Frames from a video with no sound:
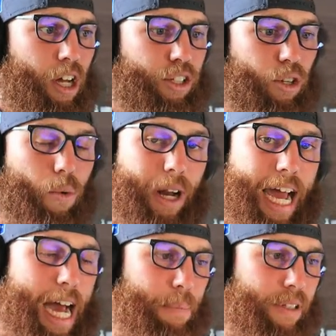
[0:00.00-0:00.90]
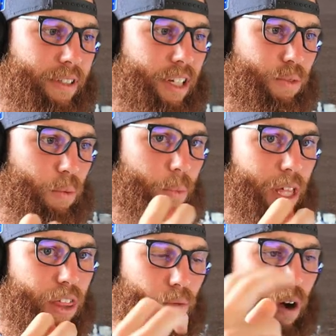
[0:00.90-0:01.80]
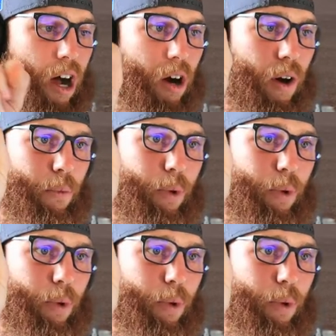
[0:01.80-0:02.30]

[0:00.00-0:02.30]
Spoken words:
So what happens is when we throw and we